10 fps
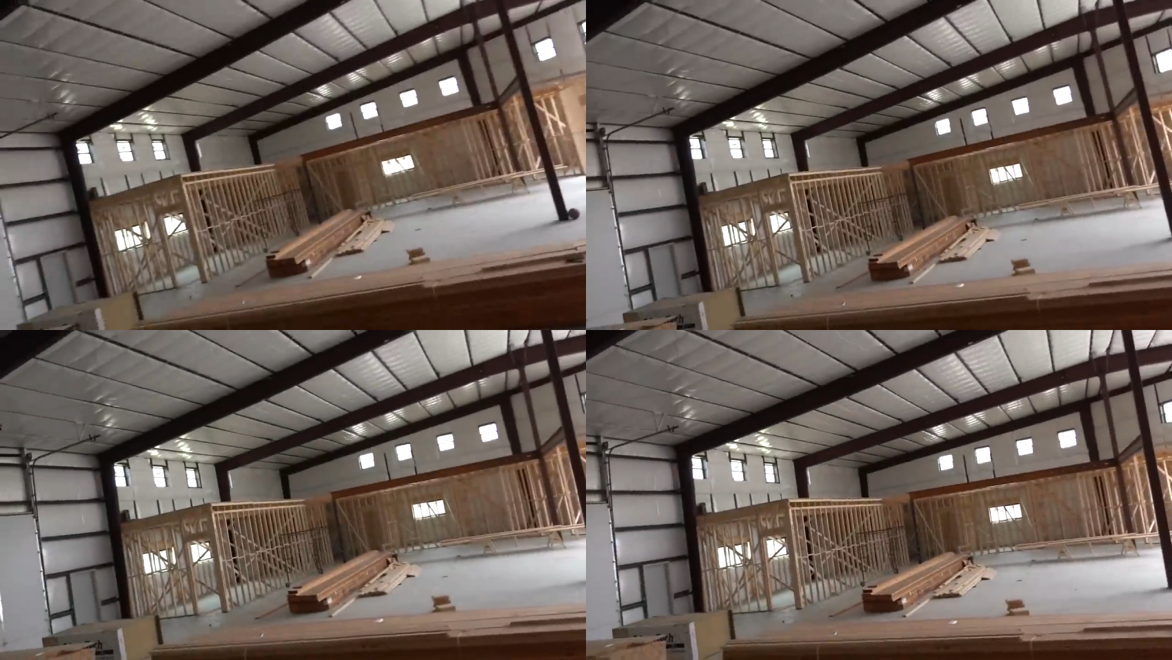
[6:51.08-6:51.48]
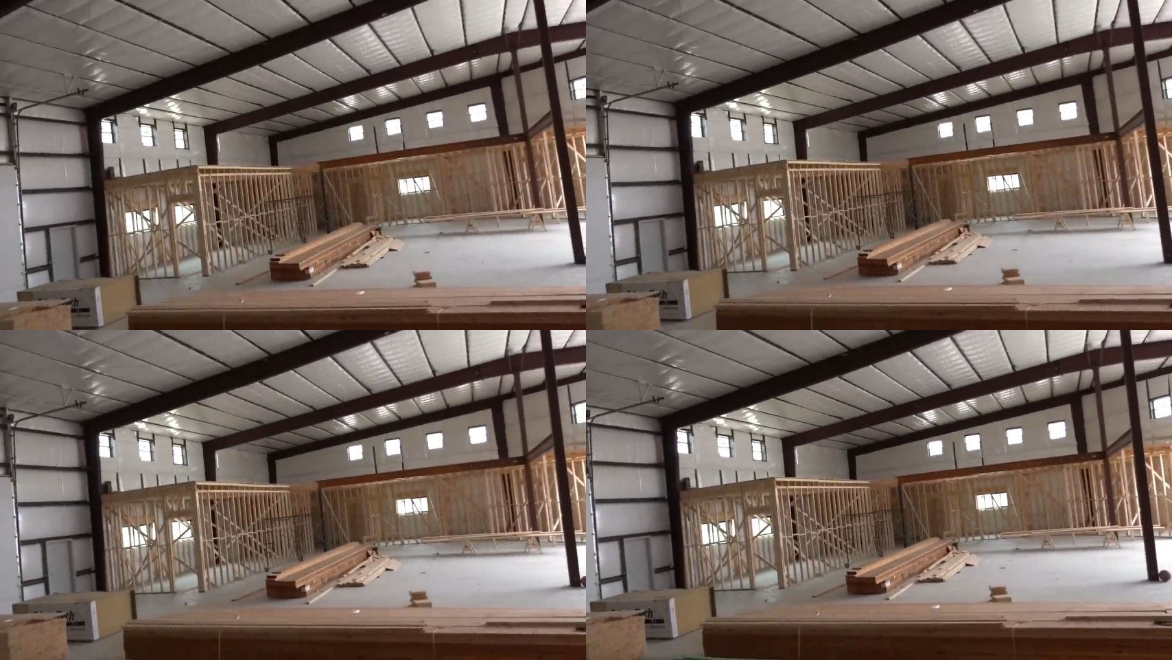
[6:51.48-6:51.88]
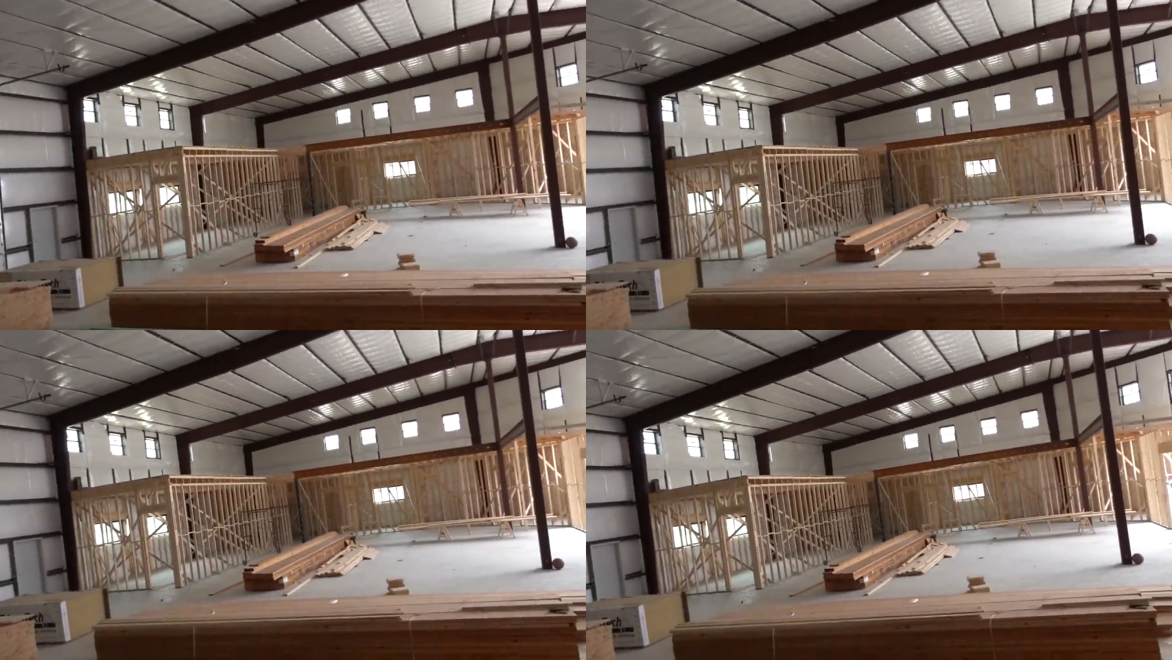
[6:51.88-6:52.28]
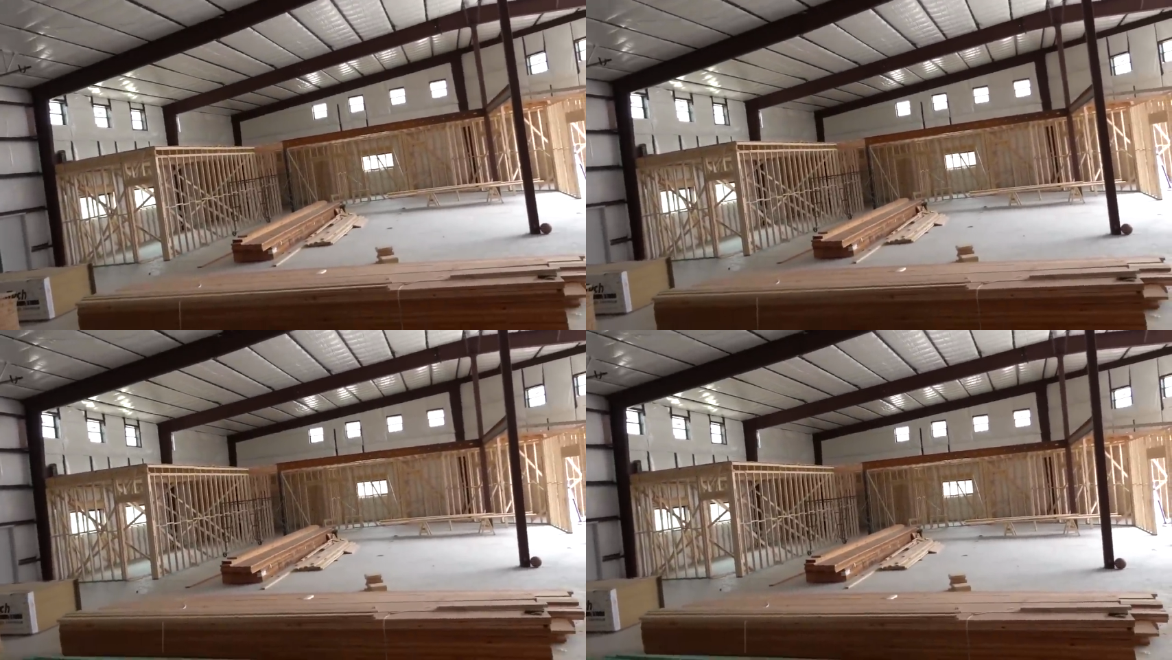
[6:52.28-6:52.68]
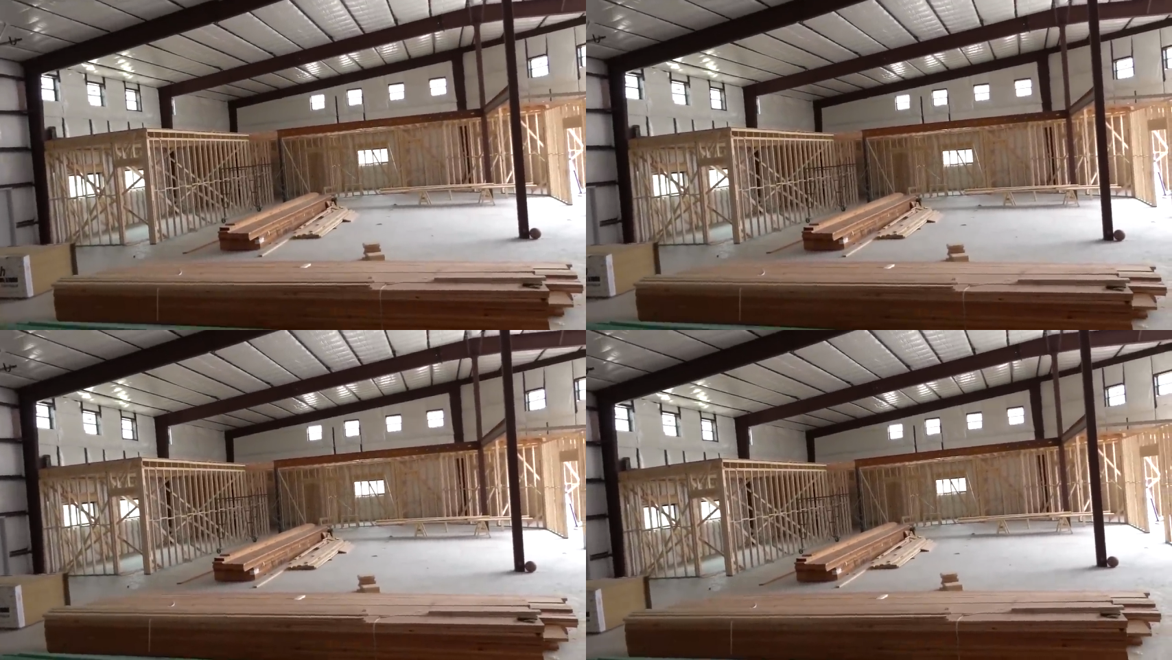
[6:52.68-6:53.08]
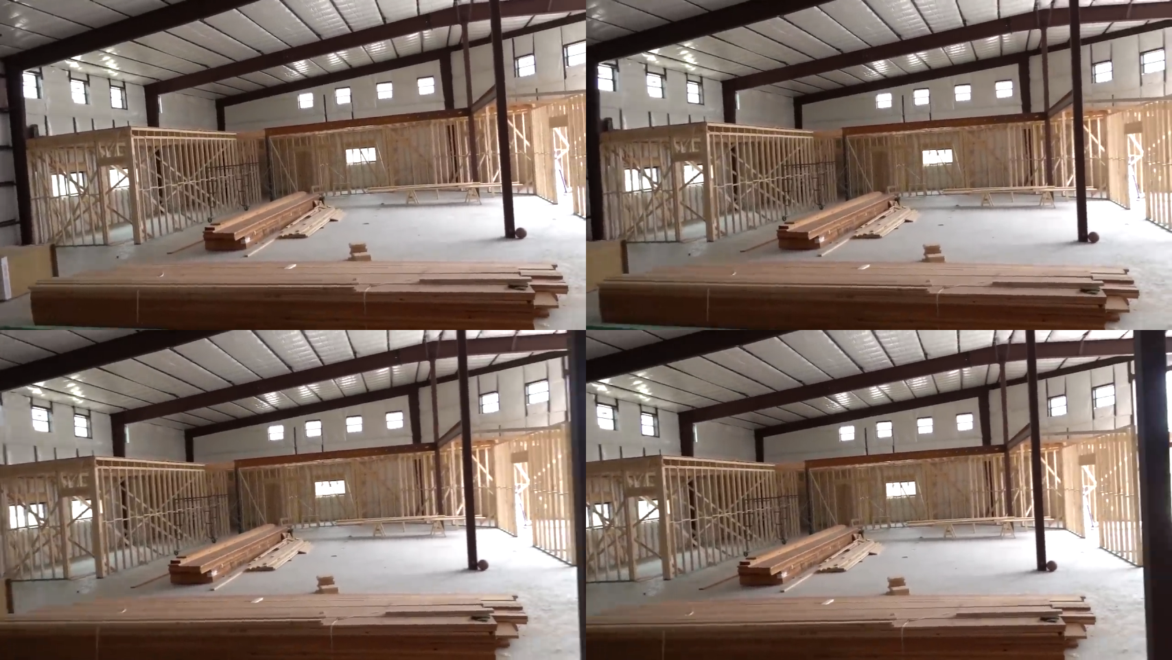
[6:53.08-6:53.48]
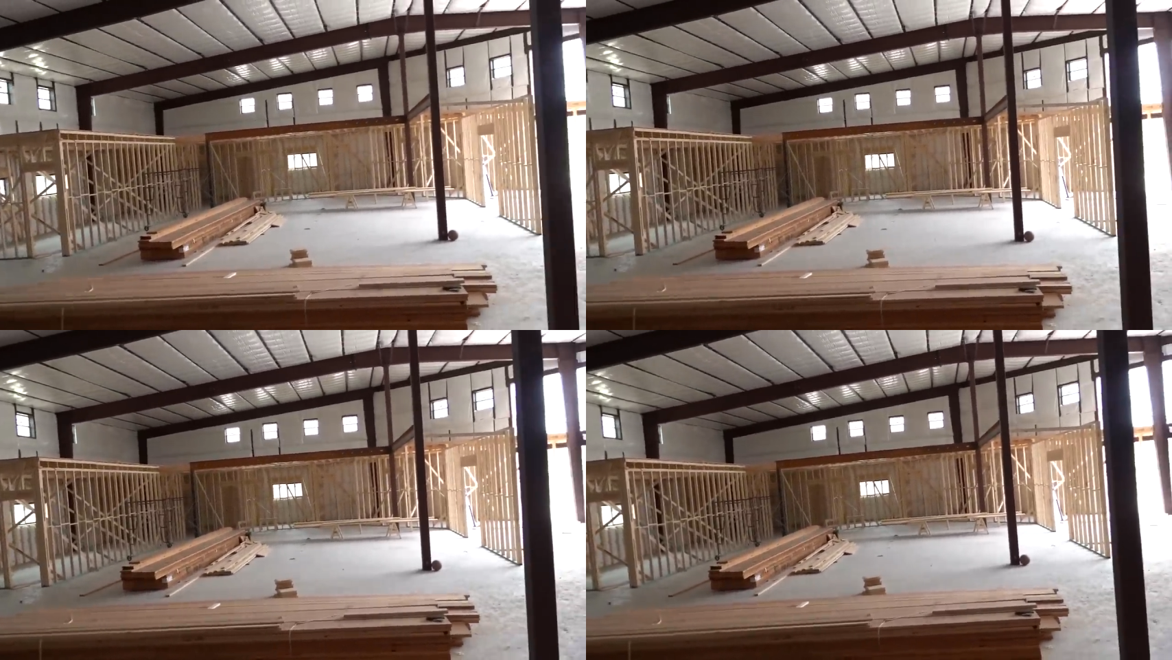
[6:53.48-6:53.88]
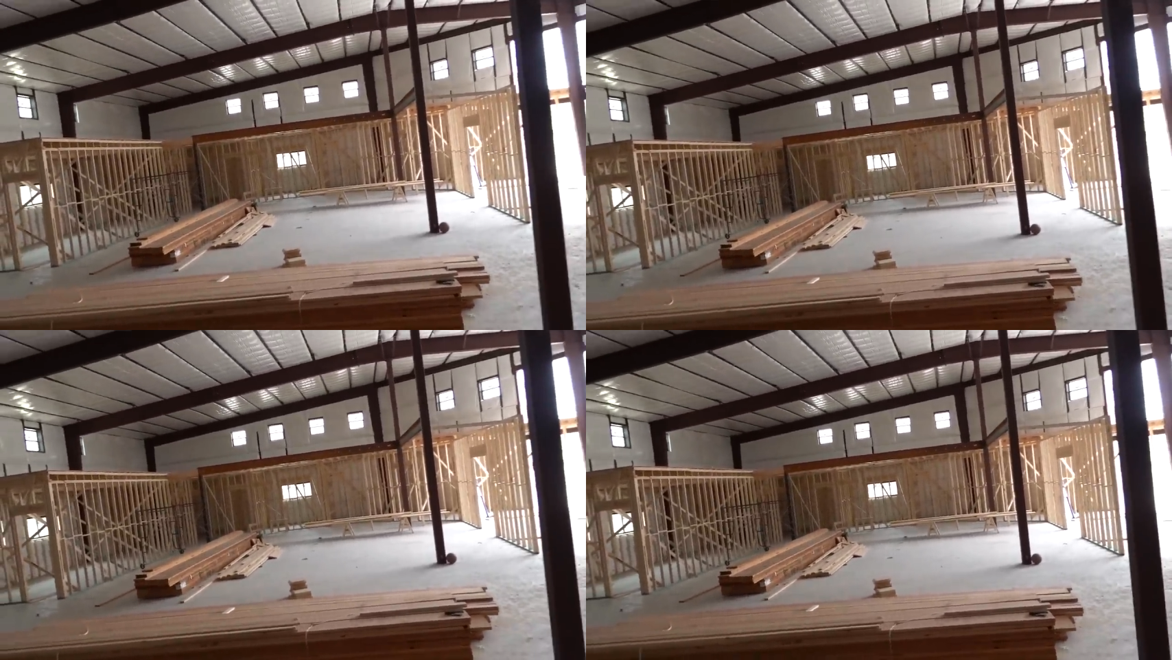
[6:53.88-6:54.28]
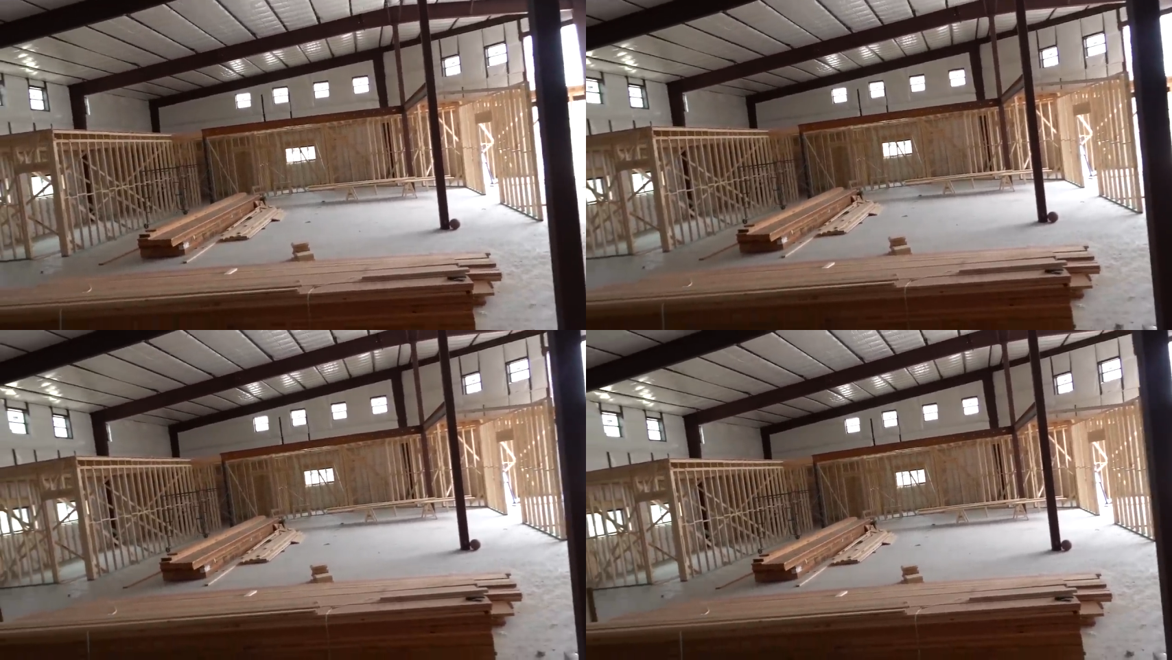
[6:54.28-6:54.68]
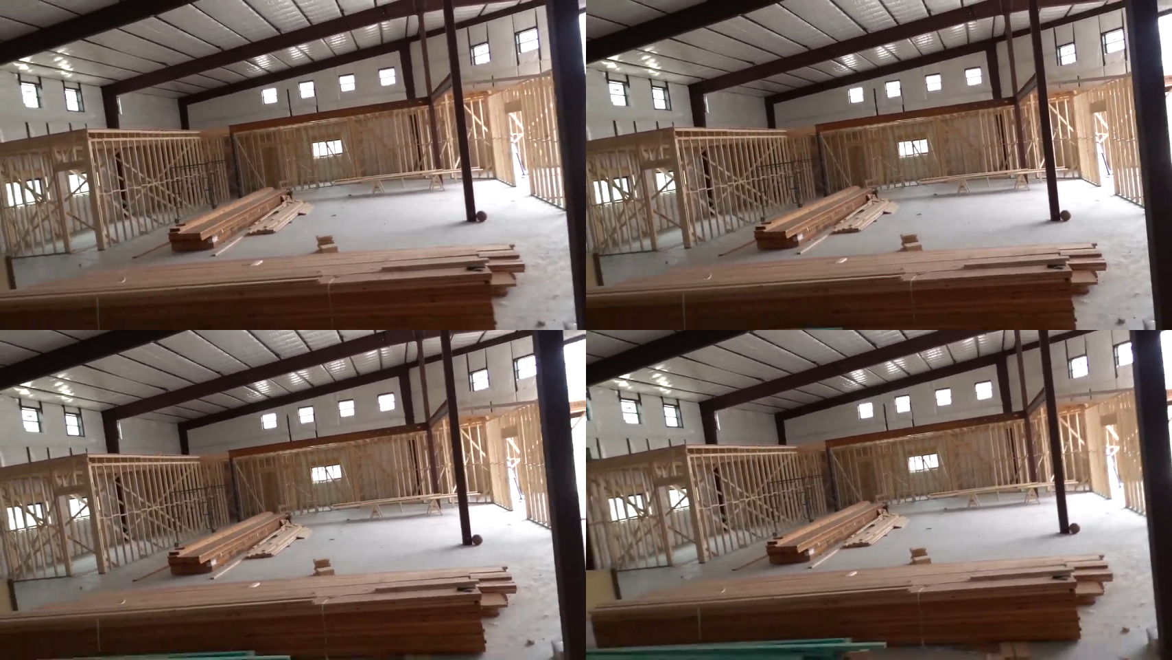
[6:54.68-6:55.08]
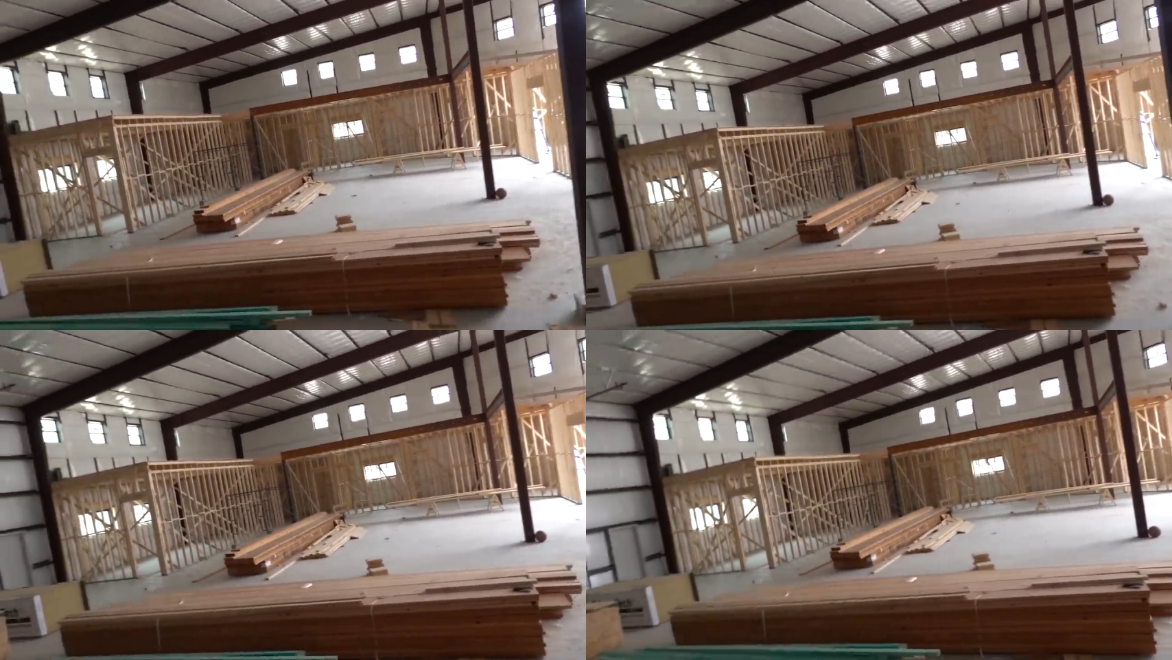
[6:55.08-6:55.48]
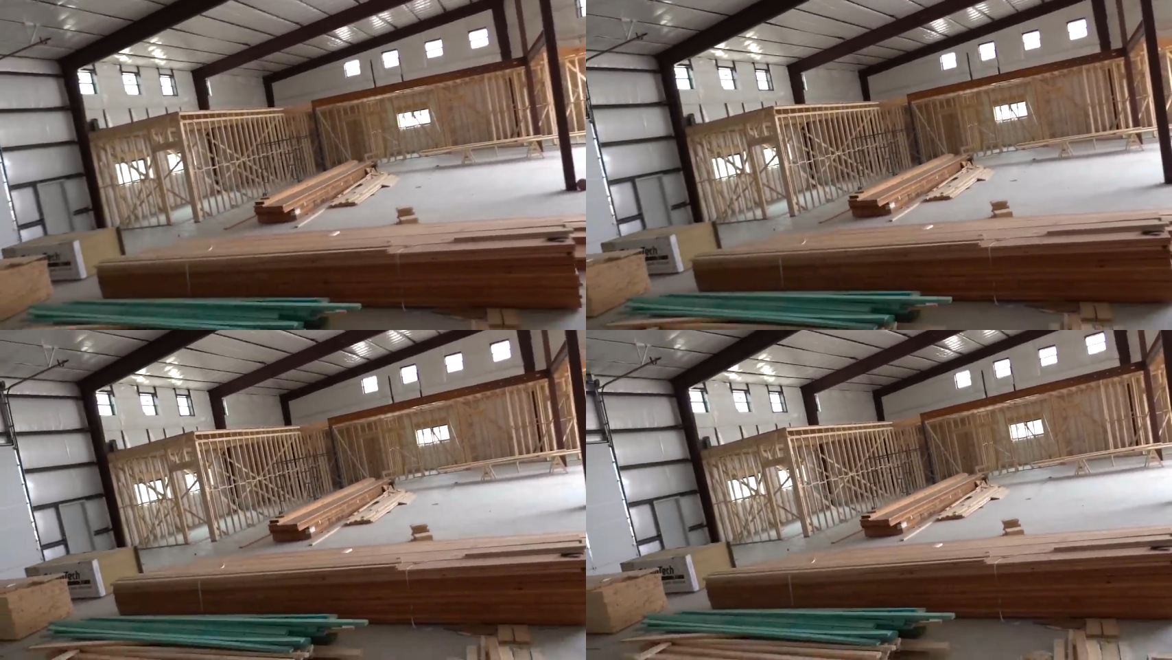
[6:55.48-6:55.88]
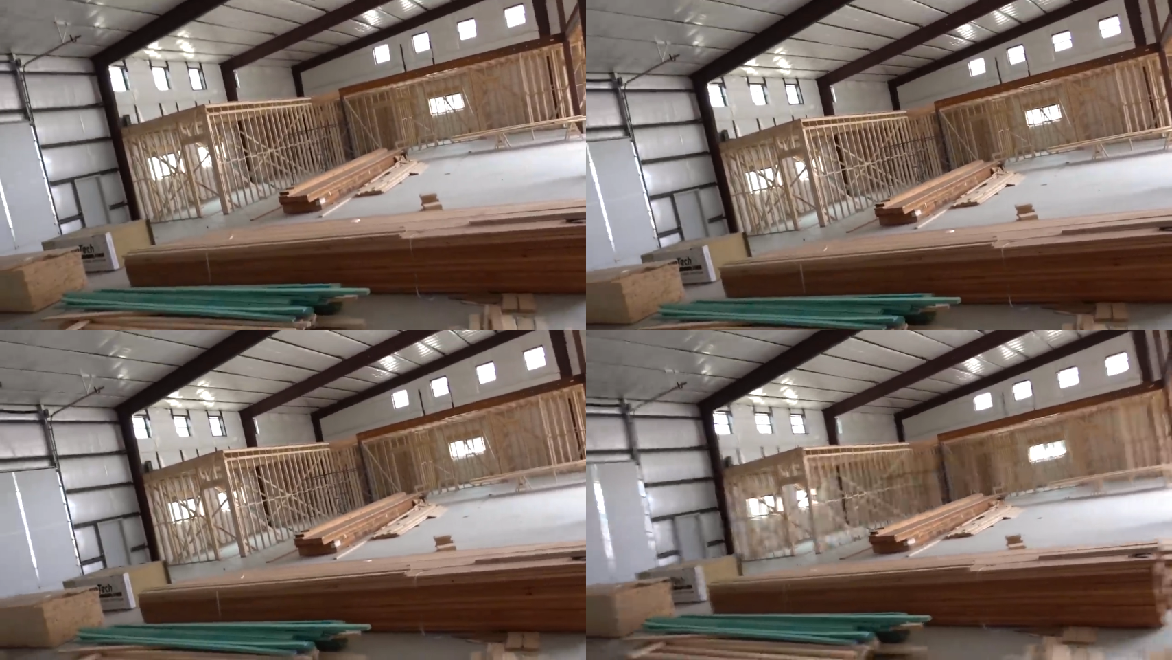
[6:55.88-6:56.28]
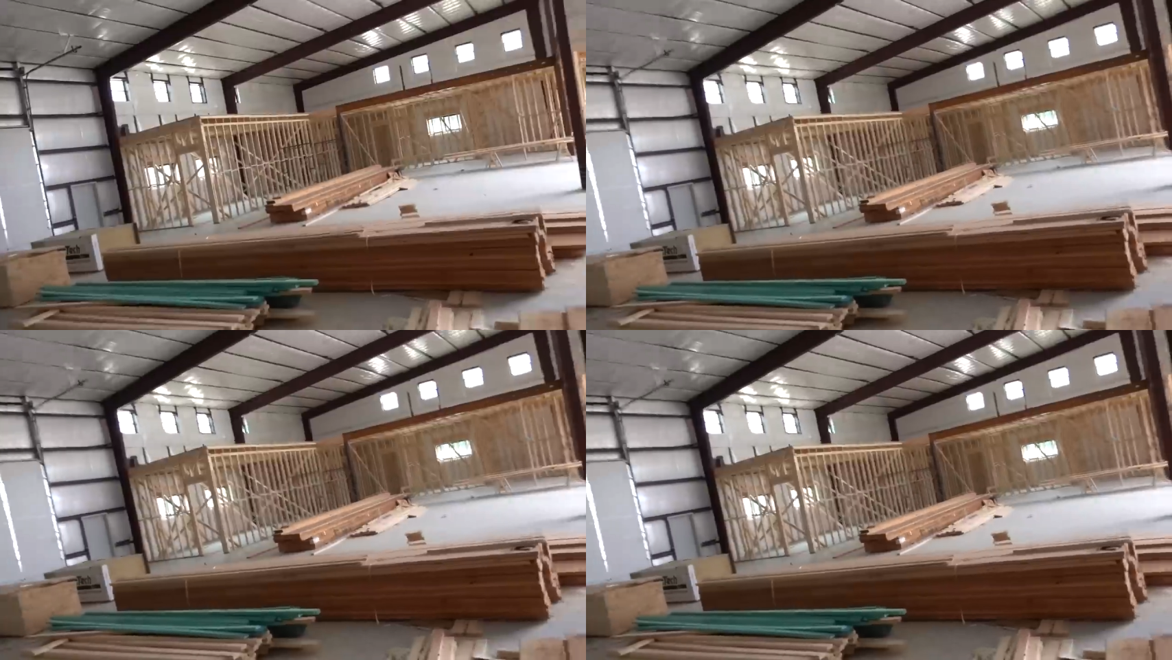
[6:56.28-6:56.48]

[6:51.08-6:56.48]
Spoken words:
[unreadable: no face in view]